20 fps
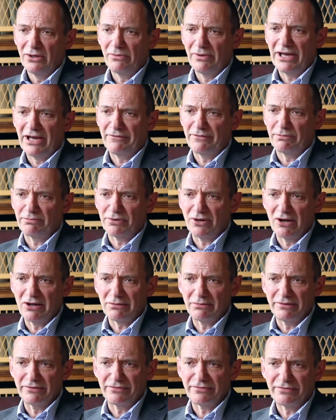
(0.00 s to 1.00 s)
We have a
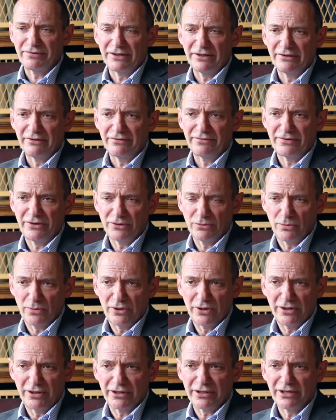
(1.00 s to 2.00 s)
programme of
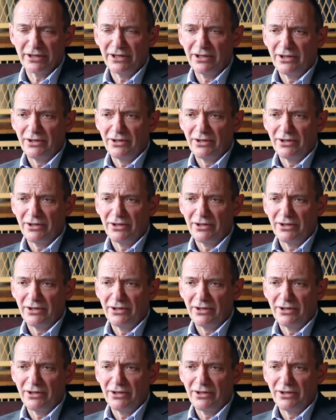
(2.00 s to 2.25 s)
fieldwork.